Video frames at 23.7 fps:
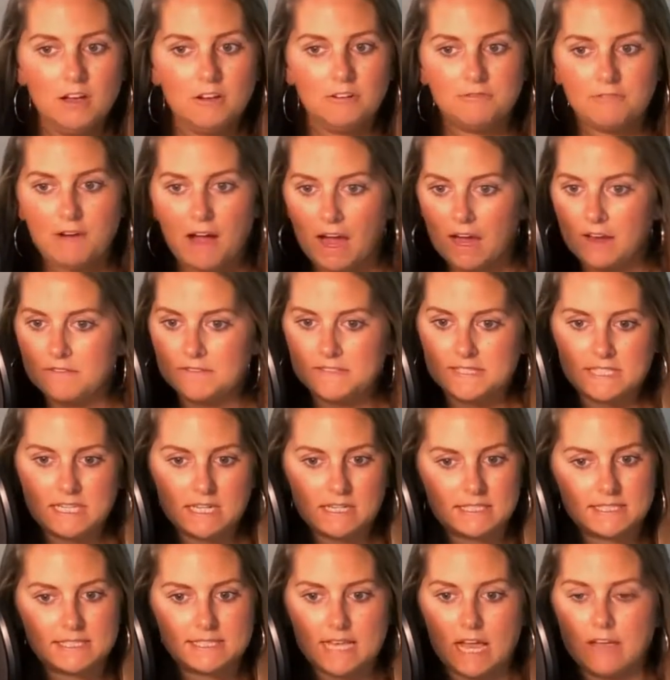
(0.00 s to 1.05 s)
5,
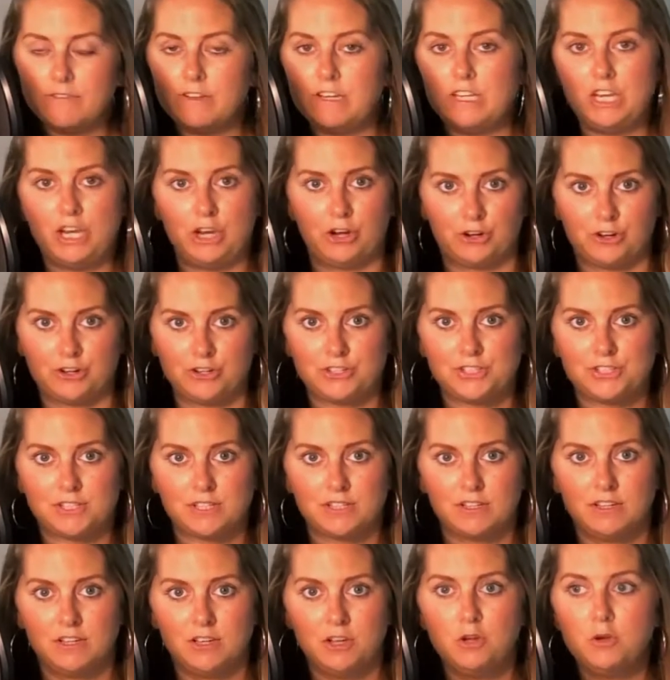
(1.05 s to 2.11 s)
6, 7 years
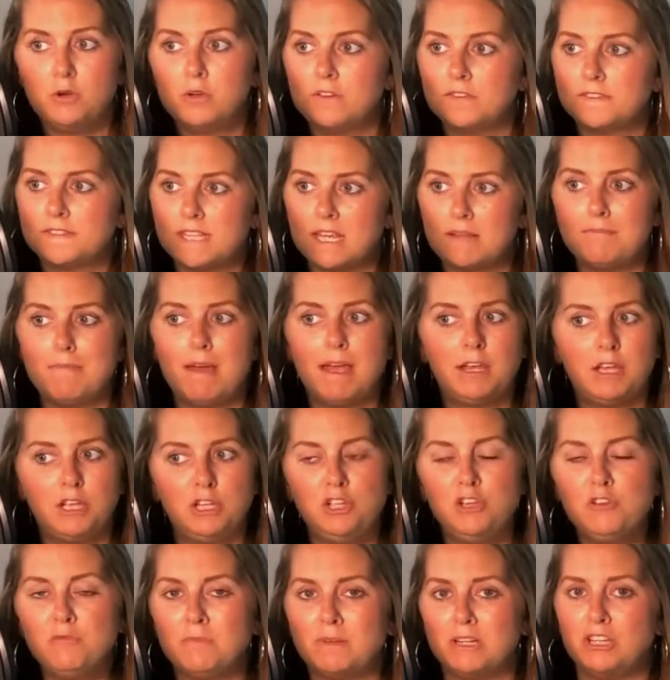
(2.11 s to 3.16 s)
who have said, Megan,
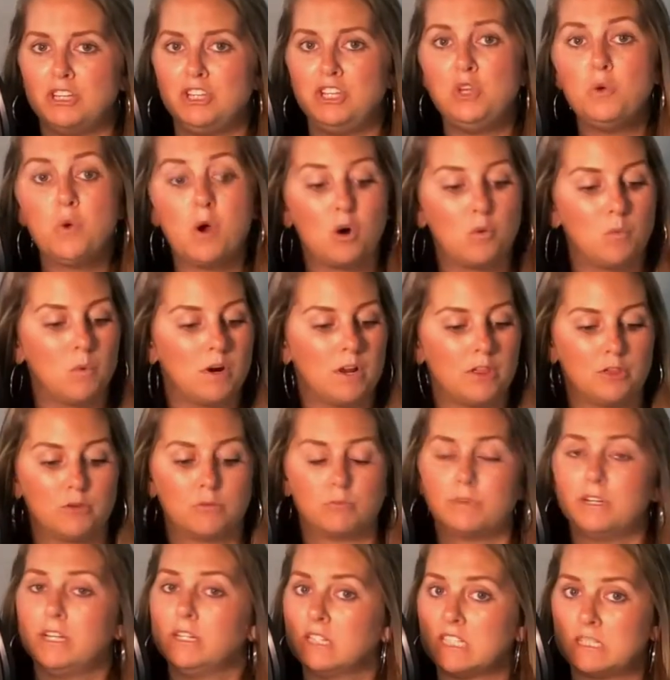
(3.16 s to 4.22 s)
you are one of the
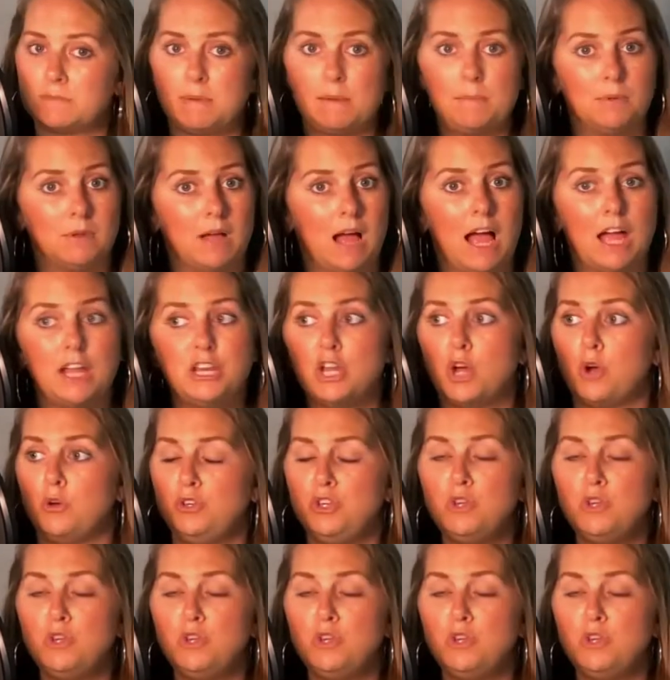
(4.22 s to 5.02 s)
realest people I know.